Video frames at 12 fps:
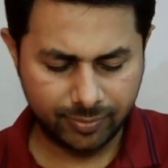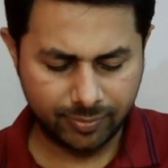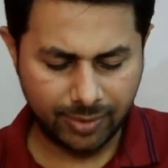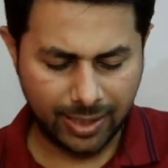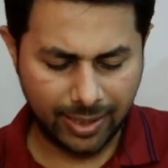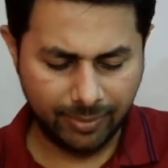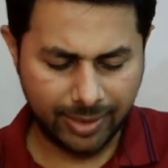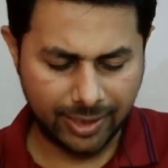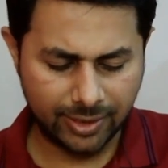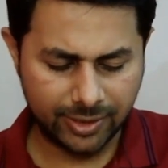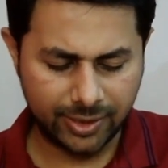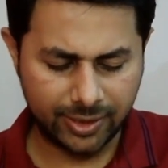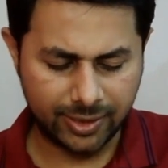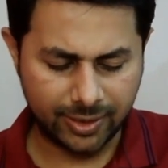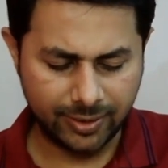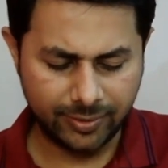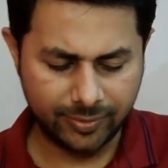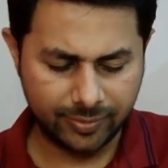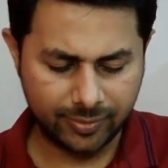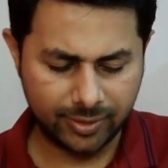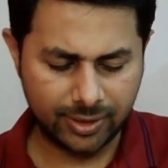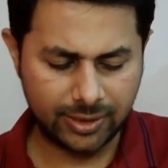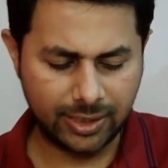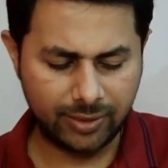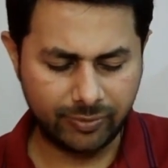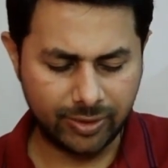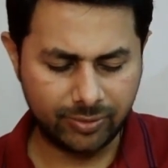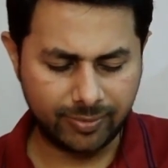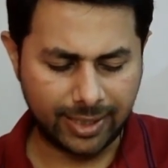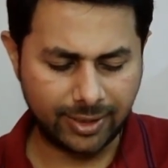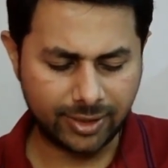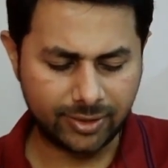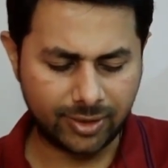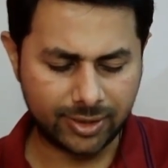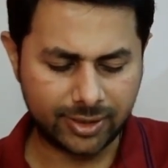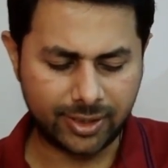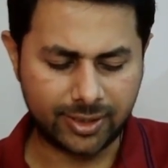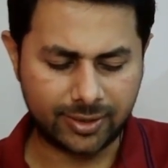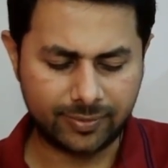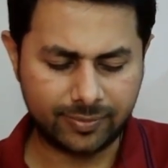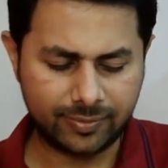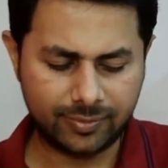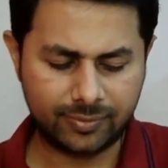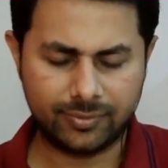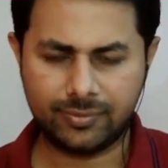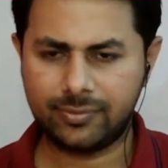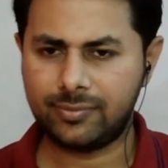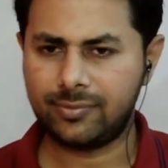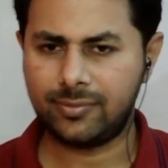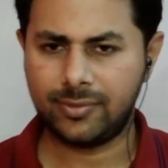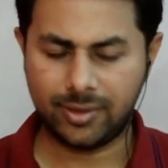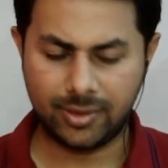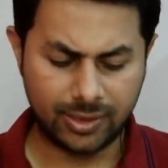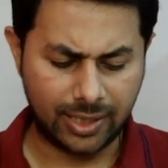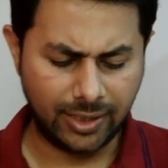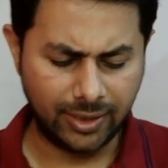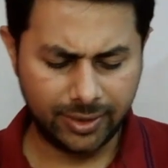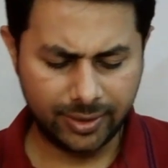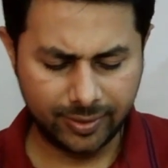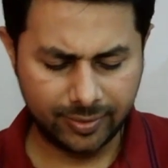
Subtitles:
pi minus theta is equal to minus cos theta. Right?